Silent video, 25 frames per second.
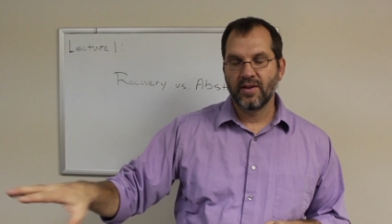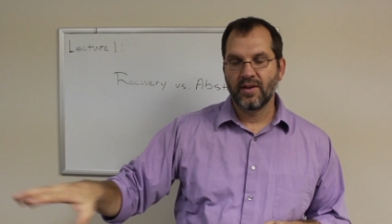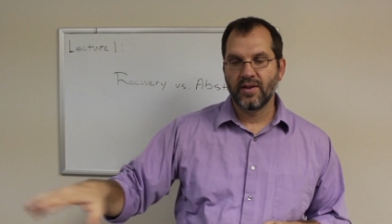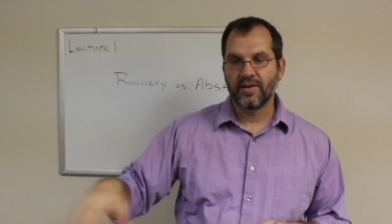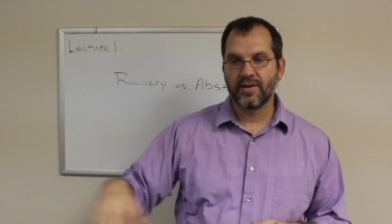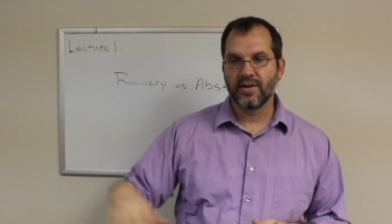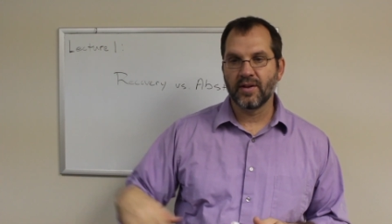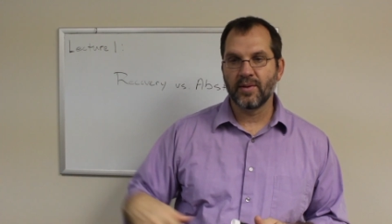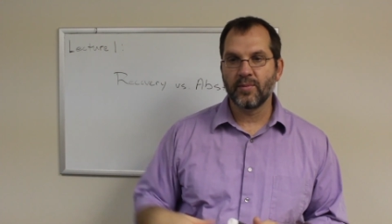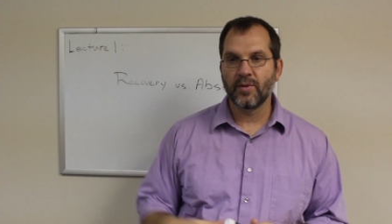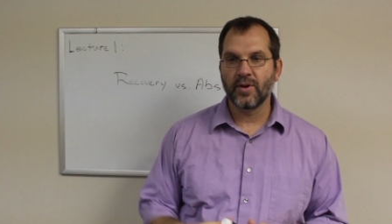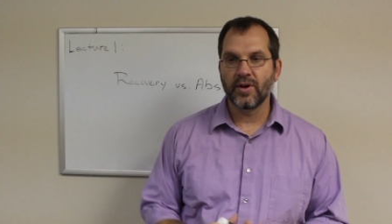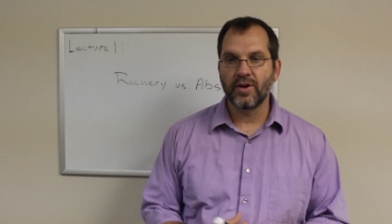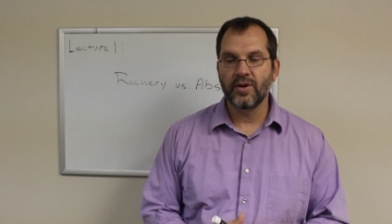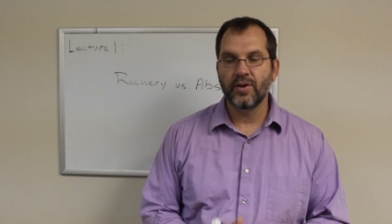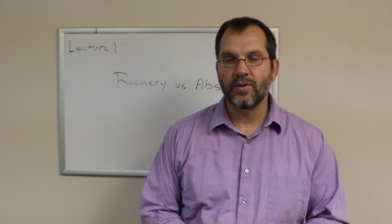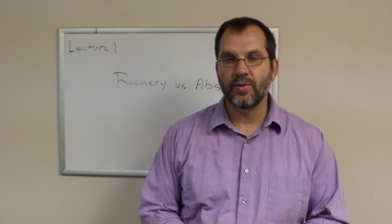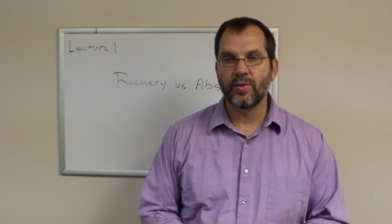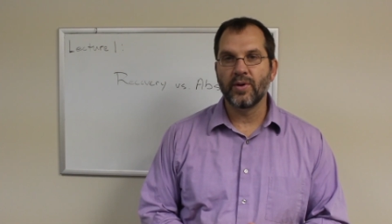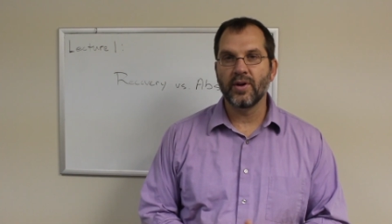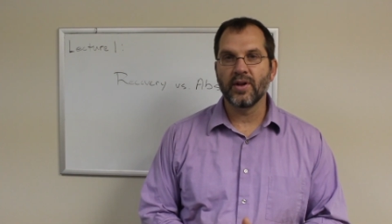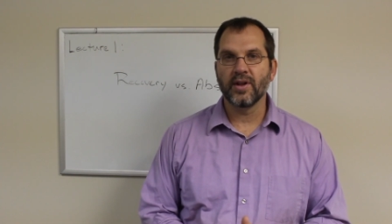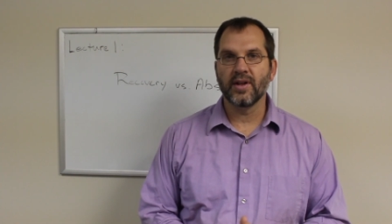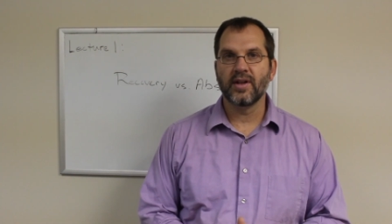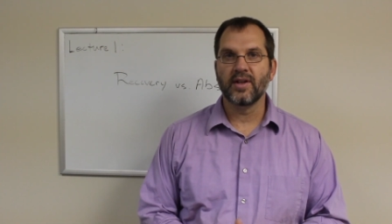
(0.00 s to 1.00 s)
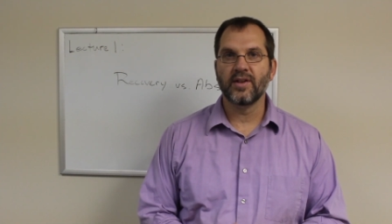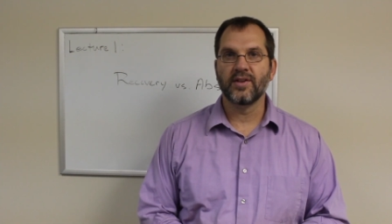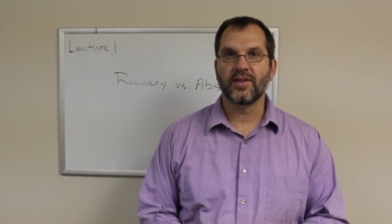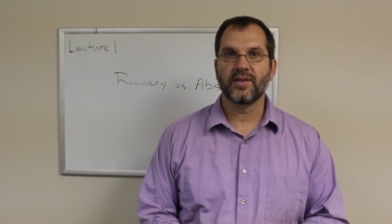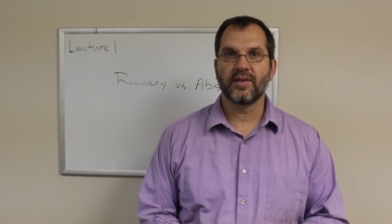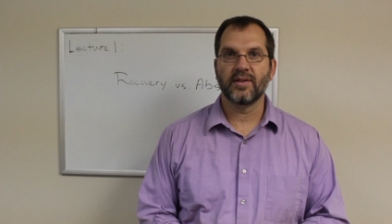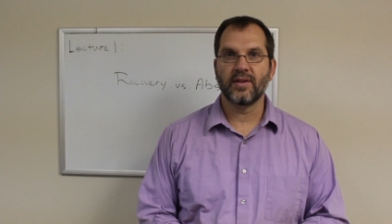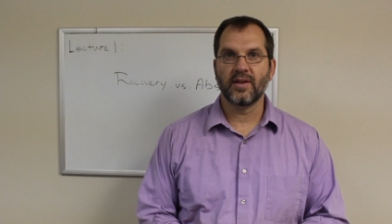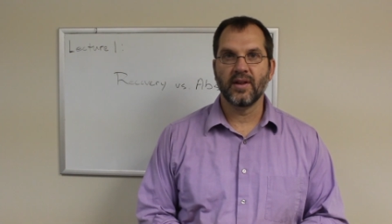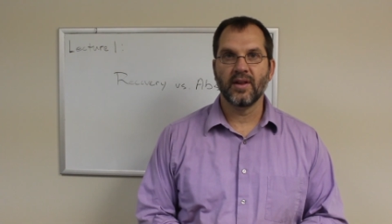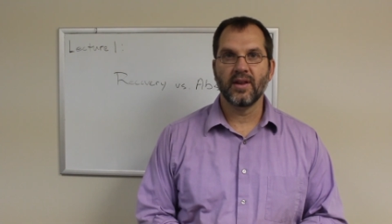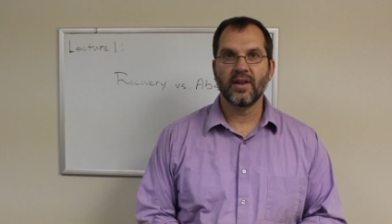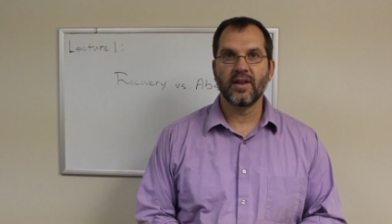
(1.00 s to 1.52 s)
someone who really
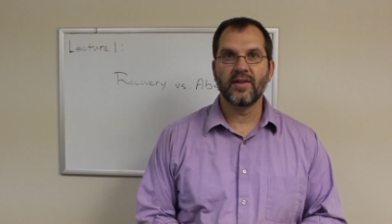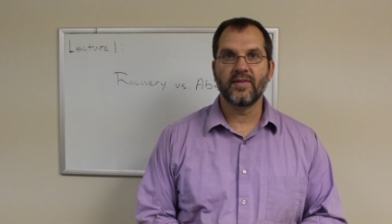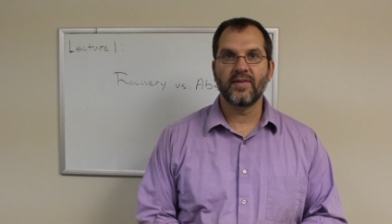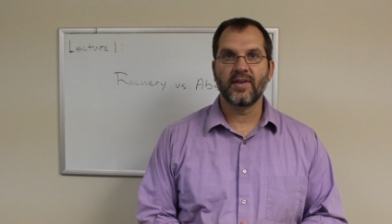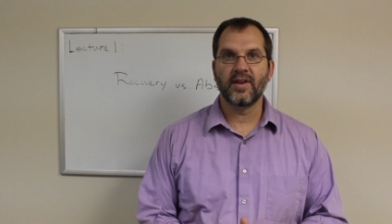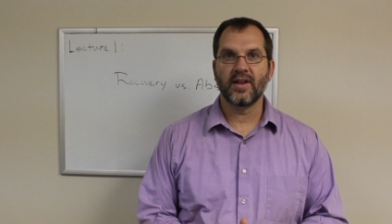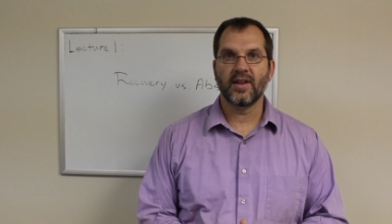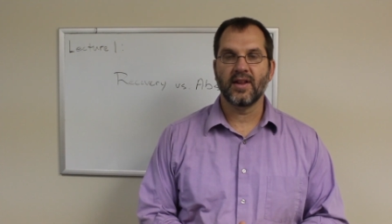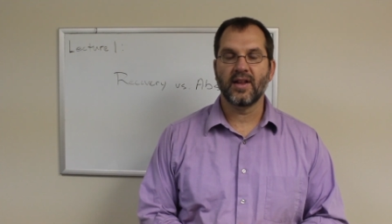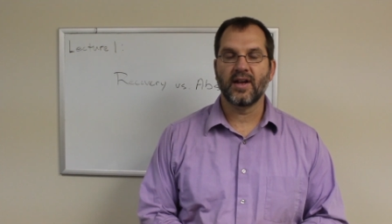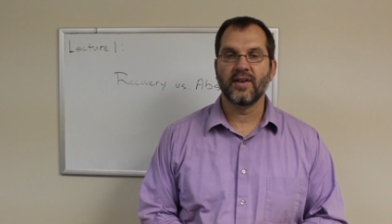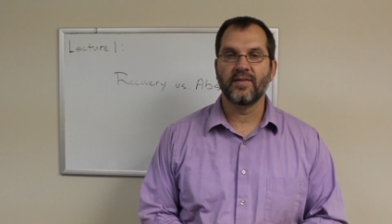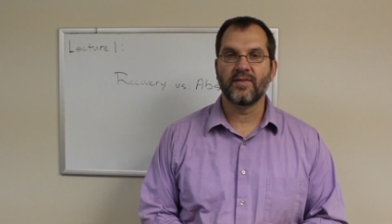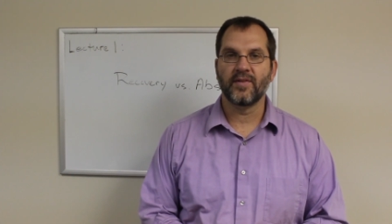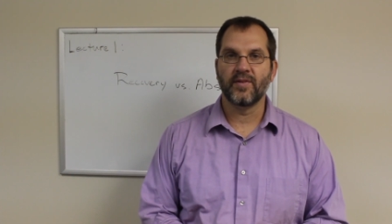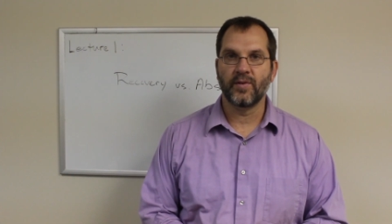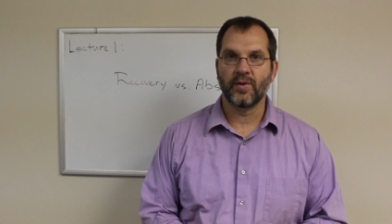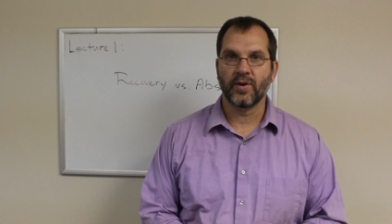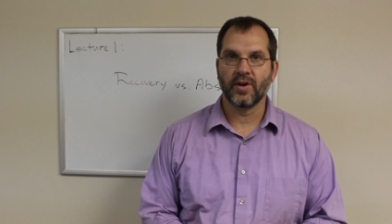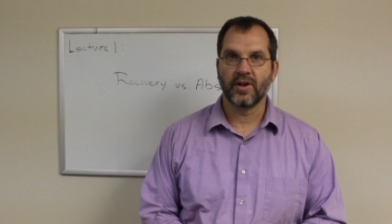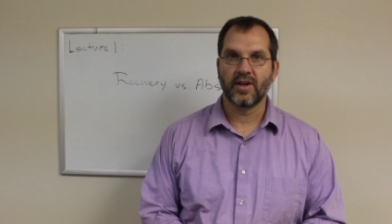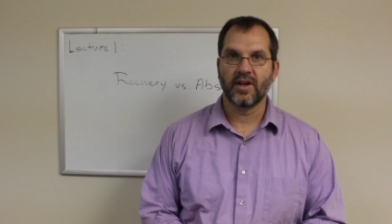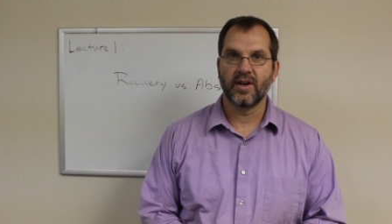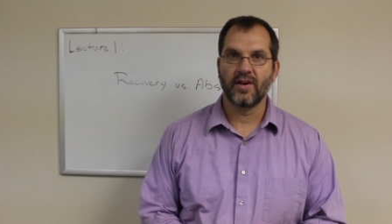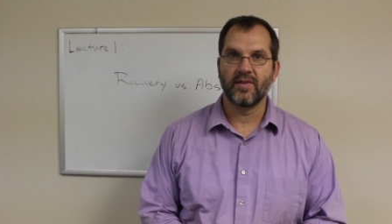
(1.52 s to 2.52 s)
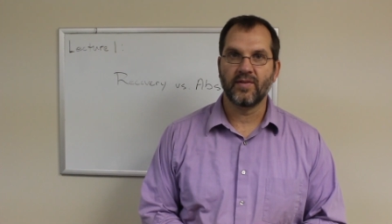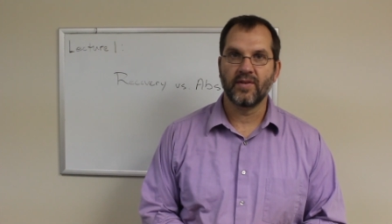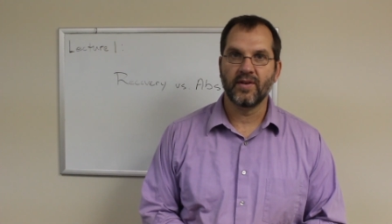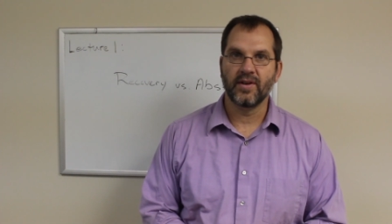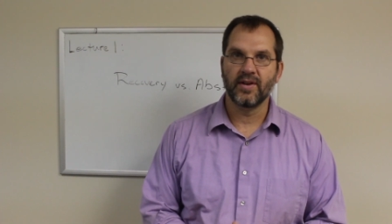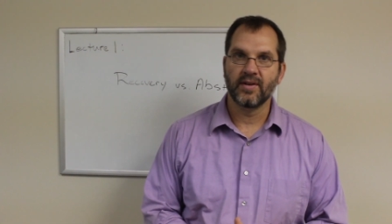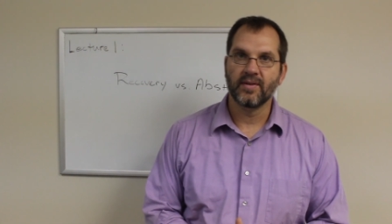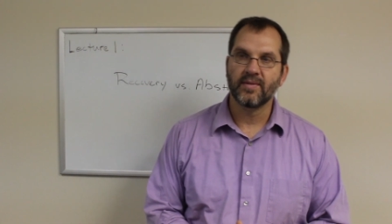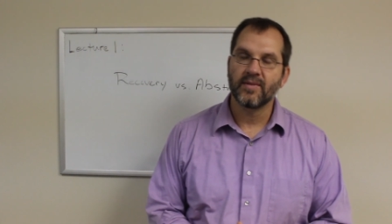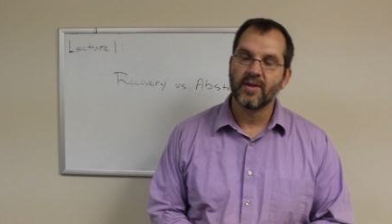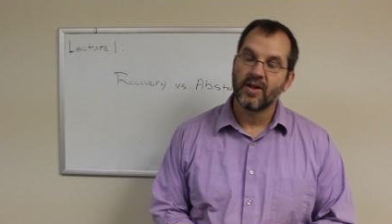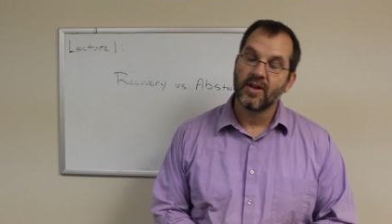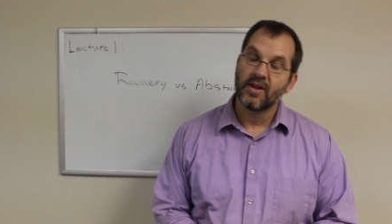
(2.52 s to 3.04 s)
is living a life of
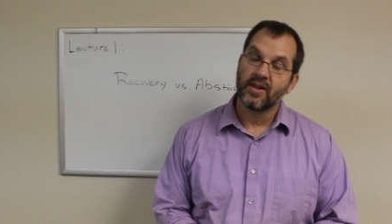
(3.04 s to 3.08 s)
recovery.